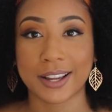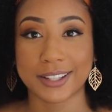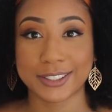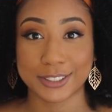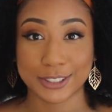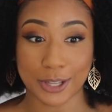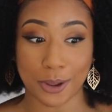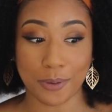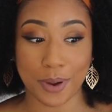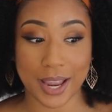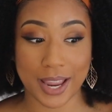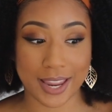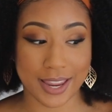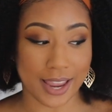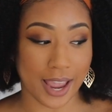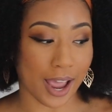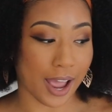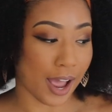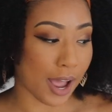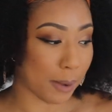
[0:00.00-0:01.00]
So it,
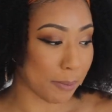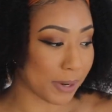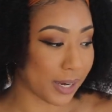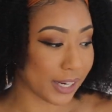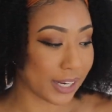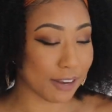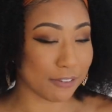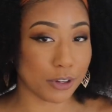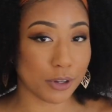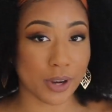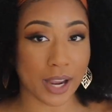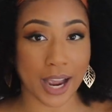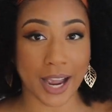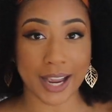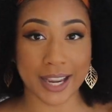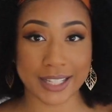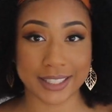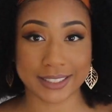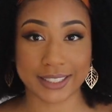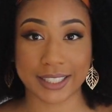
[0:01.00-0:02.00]
yeah, I'm gonna give you
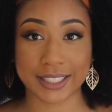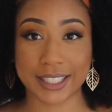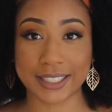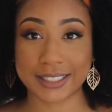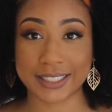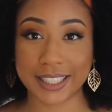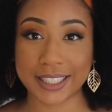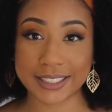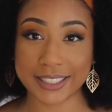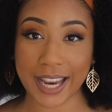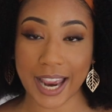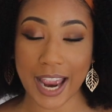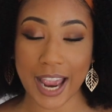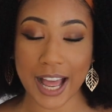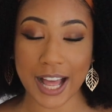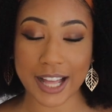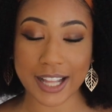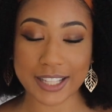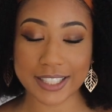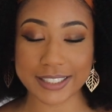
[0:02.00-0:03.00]
guys the
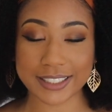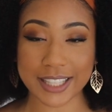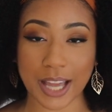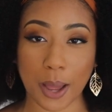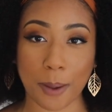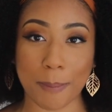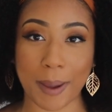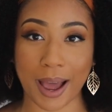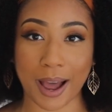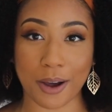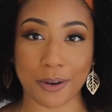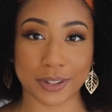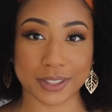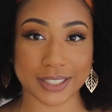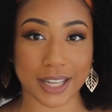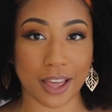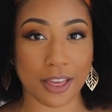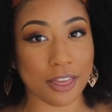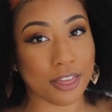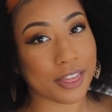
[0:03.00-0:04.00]
details
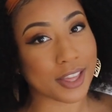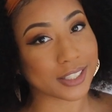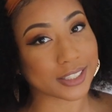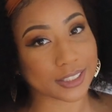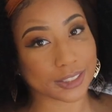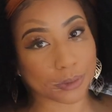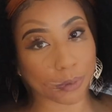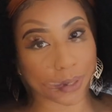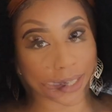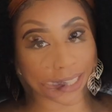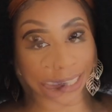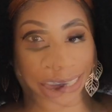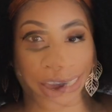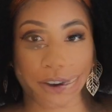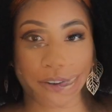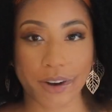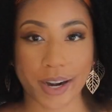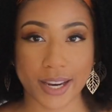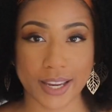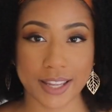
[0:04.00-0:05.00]
about this wig.
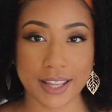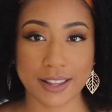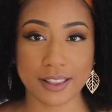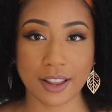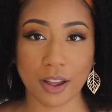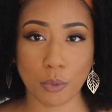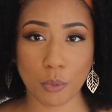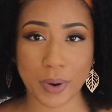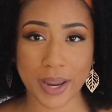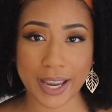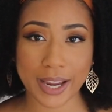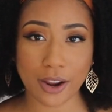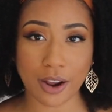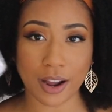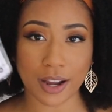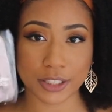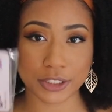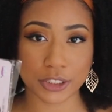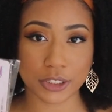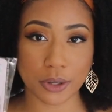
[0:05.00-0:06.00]
All right, and the wig
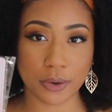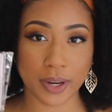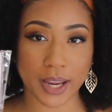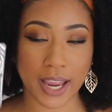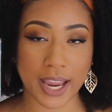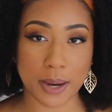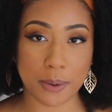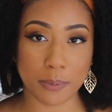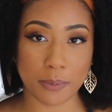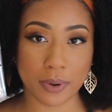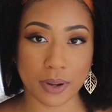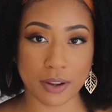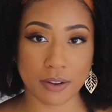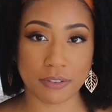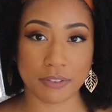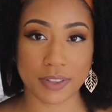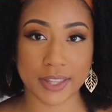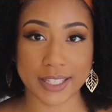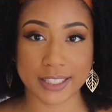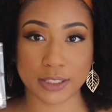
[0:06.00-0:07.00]
also came
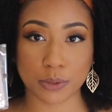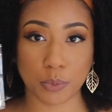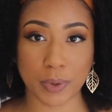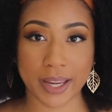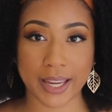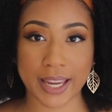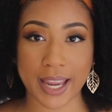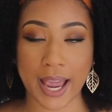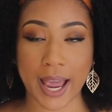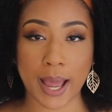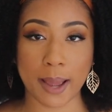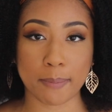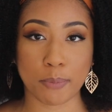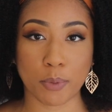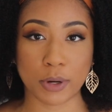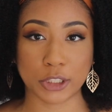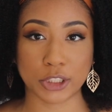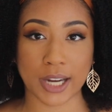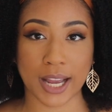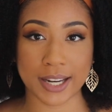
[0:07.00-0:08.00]
with this wig
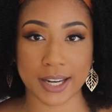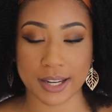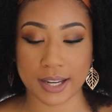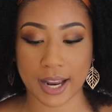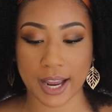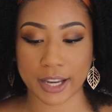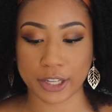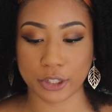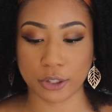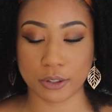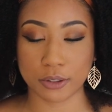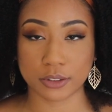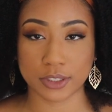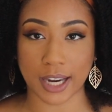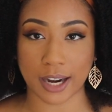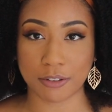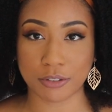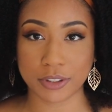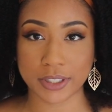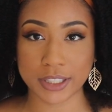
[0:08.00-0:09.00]
cap, which I did not use.
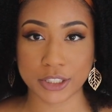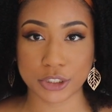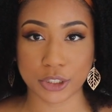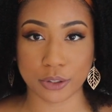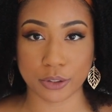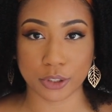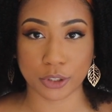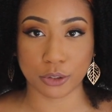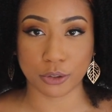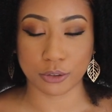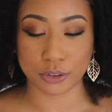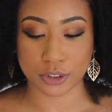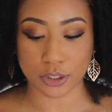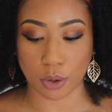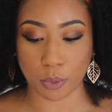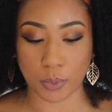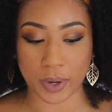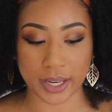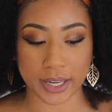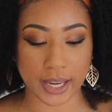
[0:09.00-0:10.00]
I really don't use
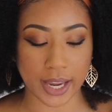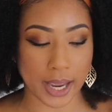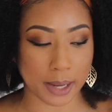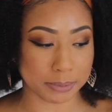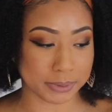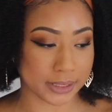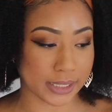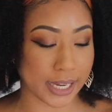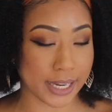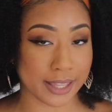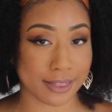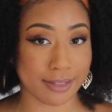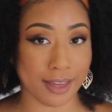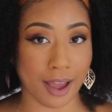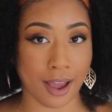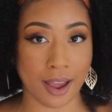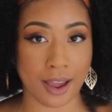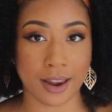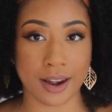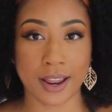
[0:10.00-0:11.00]
wig caps like
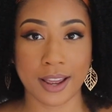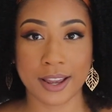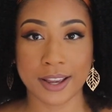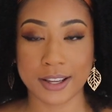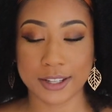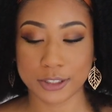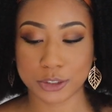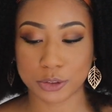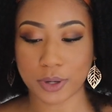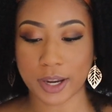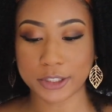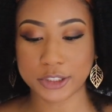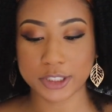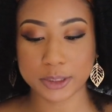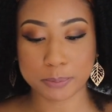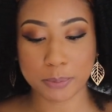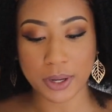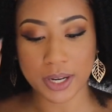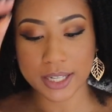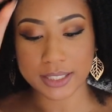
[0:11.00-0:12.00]
that, so I
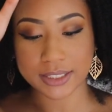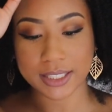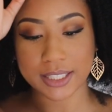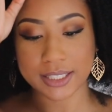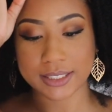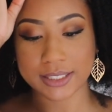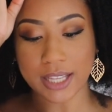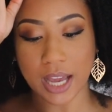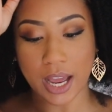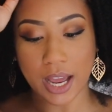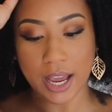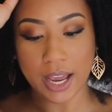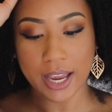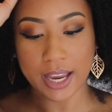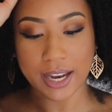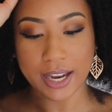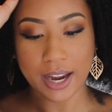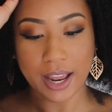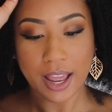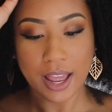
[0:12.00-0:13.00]
just put it to the
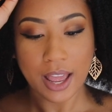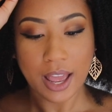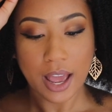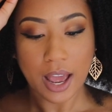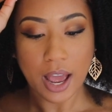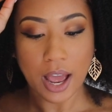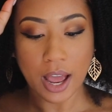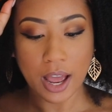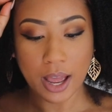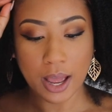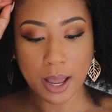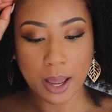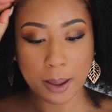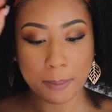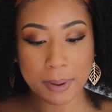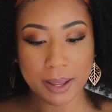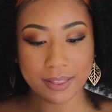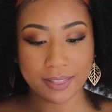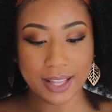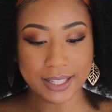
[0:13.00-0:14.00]
side.
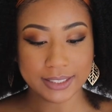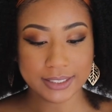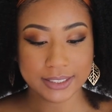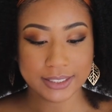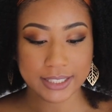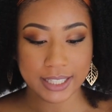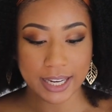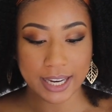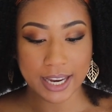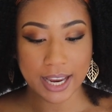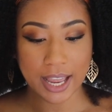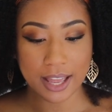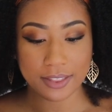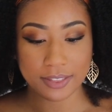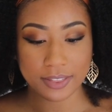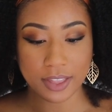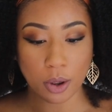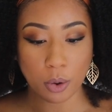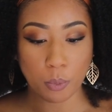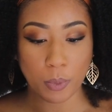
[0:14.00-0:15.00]
Um, let's see,
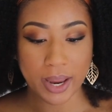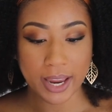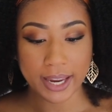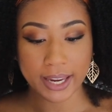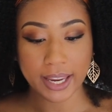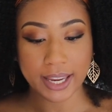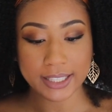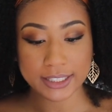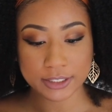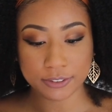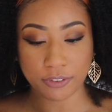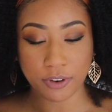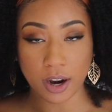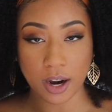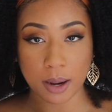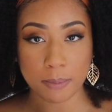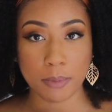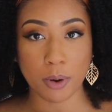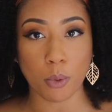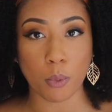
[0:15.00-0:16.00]
the wig is
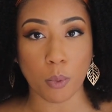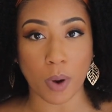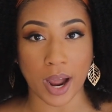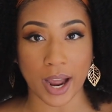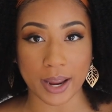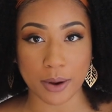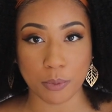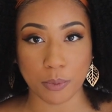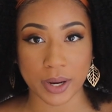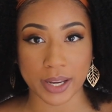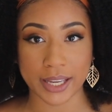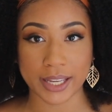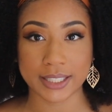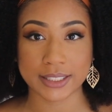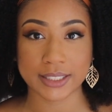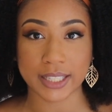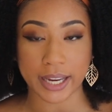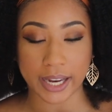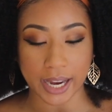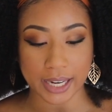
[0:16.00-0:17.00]
from
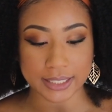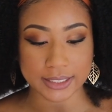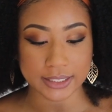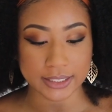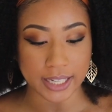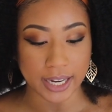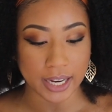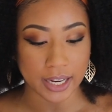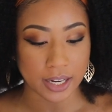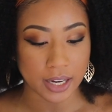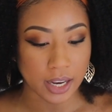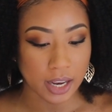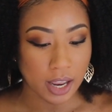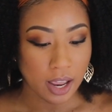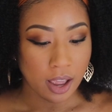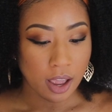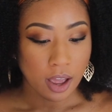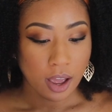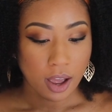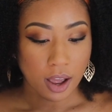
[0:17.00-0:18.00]
YWigs, like I
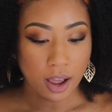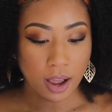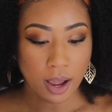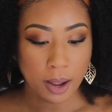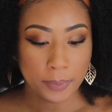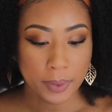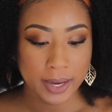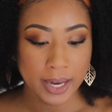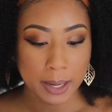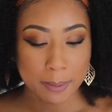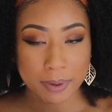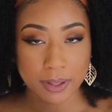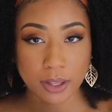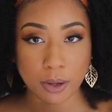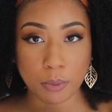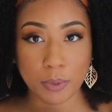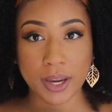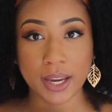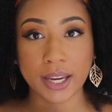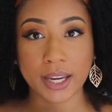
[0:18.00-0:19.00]
stated. Um, the name of
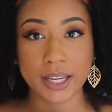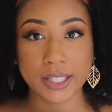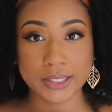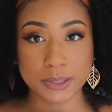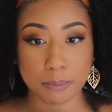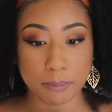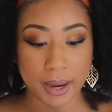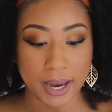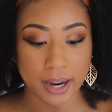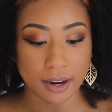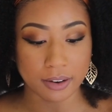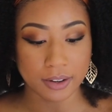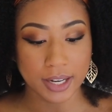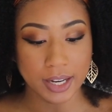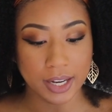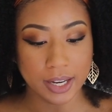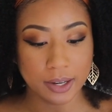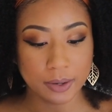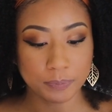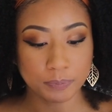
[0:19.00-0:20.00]
the wig is
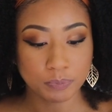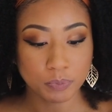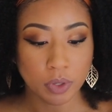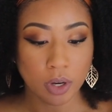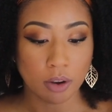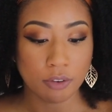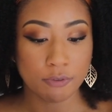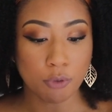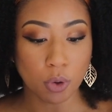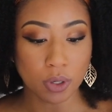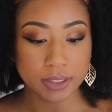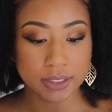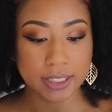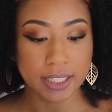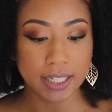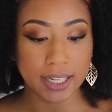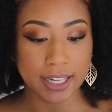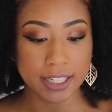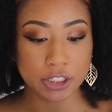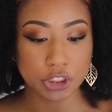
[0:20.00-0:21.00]
Mary,
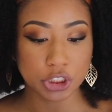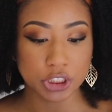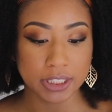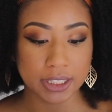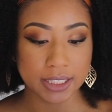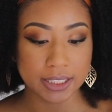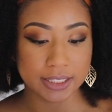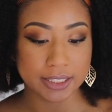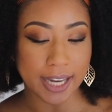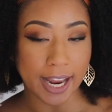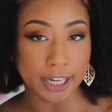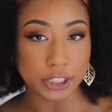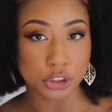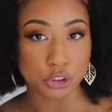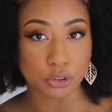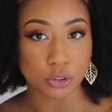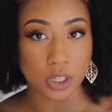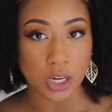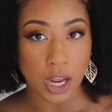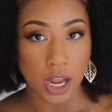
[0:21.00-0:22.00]
fourteen inches,
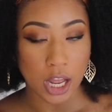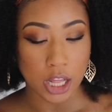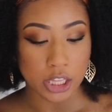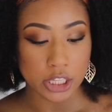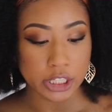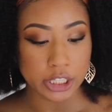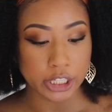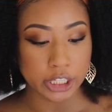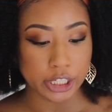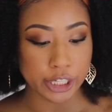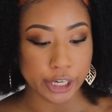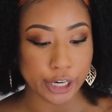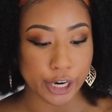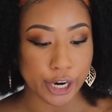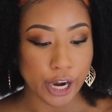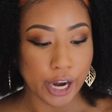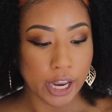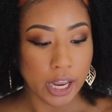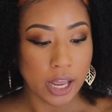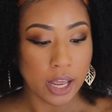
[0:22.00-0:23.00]
natural
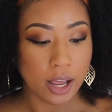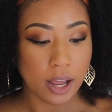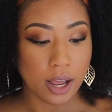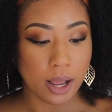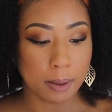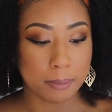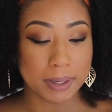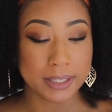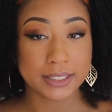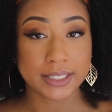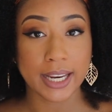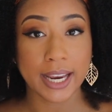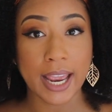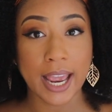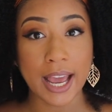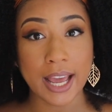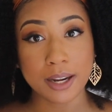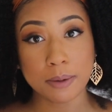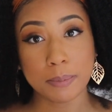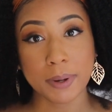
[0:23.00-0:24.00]
color. Um, it's a
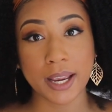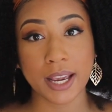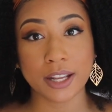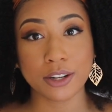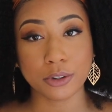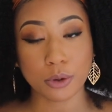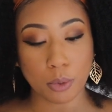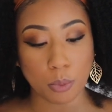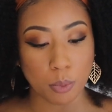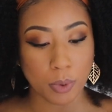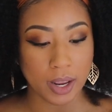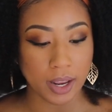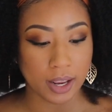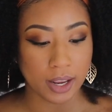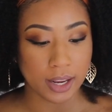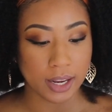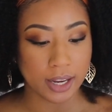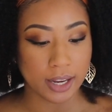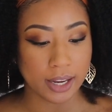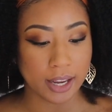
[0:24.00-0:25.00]
headband
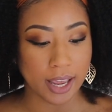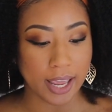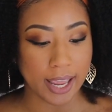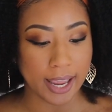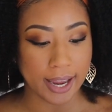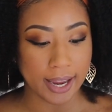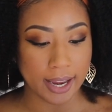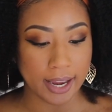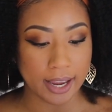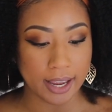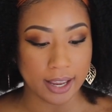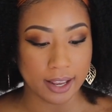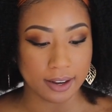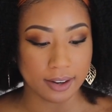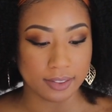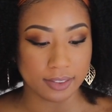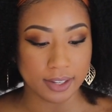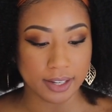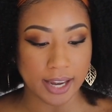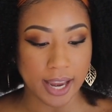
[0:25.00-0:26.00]
wig,
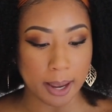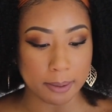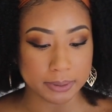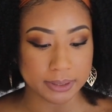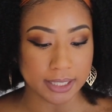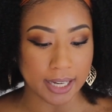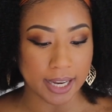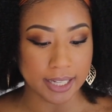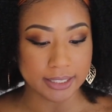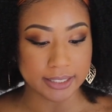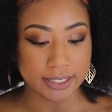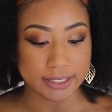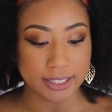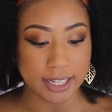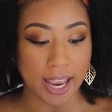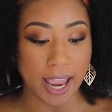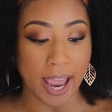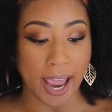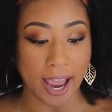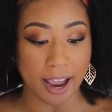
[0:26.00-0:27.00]
and the cap size is
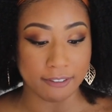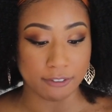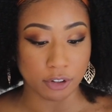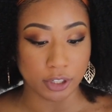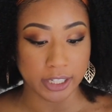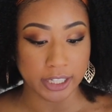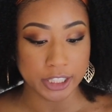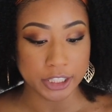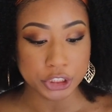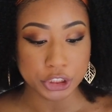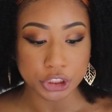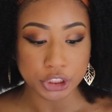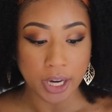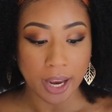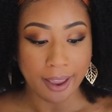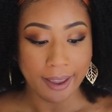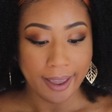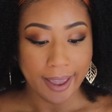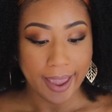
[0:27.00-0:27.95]
average.